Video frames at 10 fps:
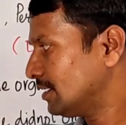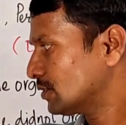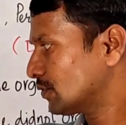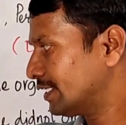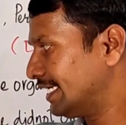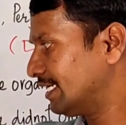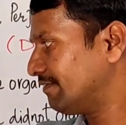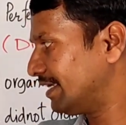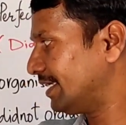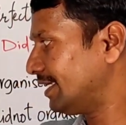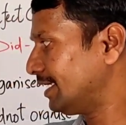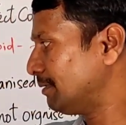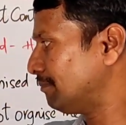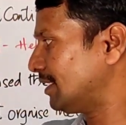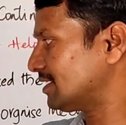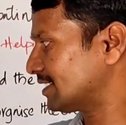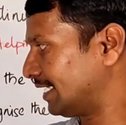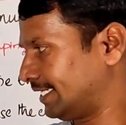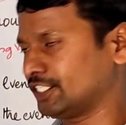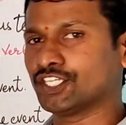So did we immerse
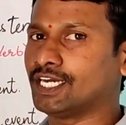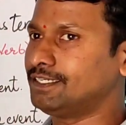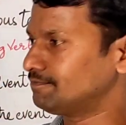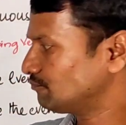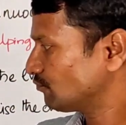Ganesha?